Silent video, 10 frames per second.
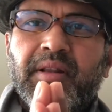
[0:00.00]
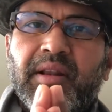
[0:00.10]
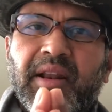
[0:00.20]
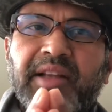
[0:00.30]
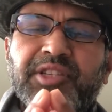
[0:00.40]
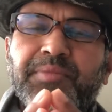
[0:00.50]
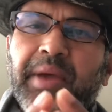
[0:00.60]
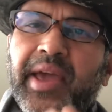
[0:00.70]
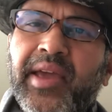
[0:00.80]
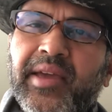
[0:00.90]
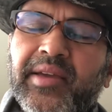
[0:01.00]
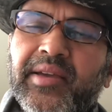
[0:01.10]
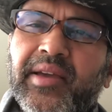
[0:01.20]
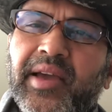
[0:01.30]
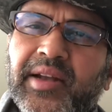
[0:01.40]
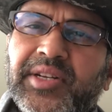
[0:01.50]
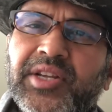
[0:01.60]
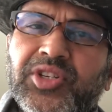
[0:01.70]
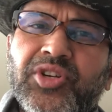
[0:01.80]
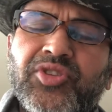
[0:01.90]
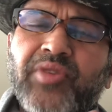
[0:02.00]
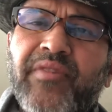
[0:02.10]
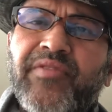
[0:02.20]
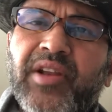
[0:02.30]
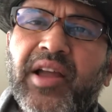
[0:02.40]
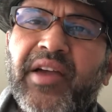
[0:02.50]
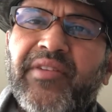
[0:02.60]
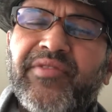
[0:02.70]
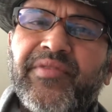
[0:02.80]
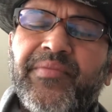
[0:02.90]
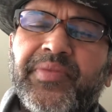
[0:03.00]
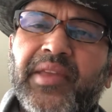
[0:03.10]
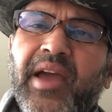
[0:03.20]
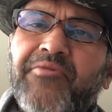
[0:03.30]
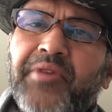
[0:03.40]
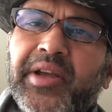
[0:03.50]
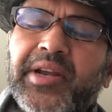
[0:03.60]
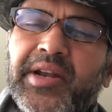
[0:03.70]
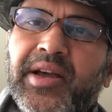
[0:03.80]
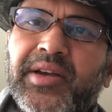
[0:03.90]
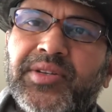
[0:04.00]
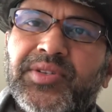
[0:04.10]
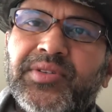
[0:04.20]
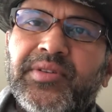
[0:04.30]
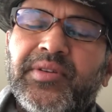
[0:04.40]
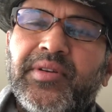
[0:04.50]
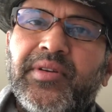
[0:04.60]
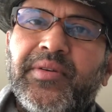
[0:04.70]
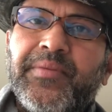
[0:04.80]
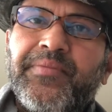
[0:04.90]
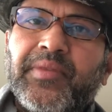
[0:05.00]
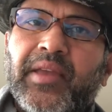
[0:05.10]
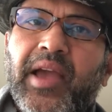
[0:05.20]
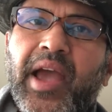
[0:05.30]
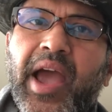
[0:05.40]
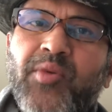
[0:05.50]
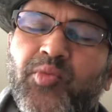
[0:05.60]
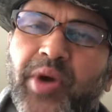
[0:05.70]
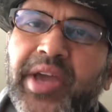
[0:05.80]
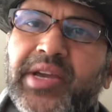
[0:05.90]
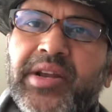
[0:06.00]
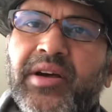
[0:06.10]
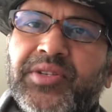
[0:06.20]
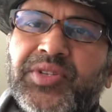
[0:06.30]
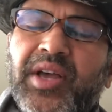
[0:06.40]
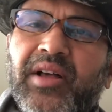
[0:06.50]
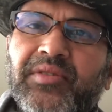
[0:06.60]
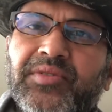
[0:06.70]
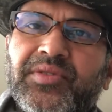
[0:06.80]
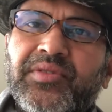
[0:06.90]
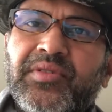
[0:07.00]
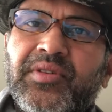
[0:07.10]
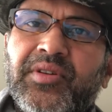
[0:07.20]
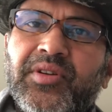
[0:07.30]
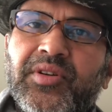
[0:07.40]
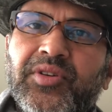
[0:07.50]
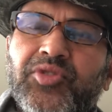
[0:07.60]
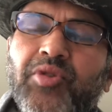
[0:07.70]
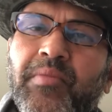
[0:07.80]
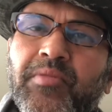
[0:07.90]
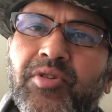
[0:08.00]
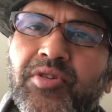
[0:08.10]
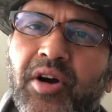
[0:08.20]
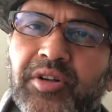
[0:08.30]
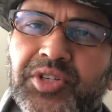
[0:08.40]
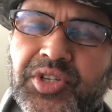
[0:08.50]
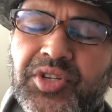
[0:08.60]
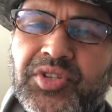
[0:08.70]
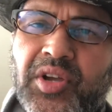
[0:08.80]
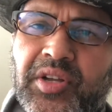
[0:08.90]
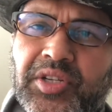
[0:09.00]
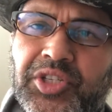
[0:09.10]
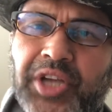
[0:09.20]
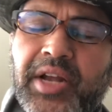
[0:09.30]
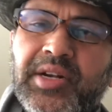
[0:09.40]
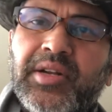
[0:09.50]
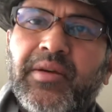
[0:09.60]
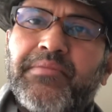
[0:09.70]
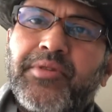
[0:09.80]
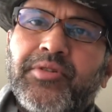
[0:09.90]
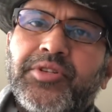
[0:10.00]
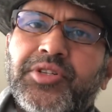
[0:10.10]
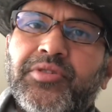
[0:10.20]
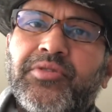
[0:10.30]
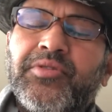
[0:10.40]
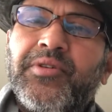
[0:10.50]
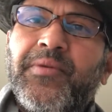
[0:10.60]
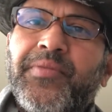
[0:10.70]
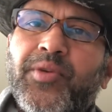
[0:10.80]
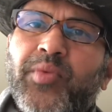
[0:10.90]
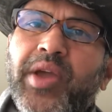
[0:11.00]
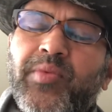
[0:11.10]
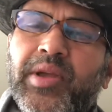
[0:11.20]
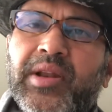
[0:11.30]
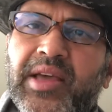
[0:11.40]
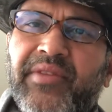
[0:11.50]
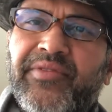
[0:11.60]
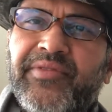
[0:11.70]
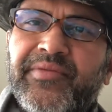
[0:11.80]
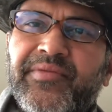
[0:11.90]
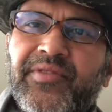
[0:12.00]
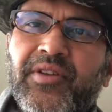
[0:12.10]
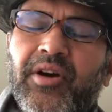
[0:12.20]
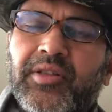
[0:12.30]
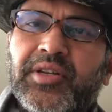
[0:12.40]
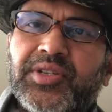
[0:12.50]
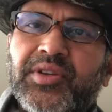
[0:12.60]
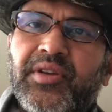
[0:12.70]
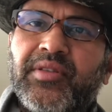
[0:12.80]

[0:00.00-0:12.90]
let's pay attention to every life and recognize and waken ourselves to a more conscious, gentler approach to the way we live on this earth.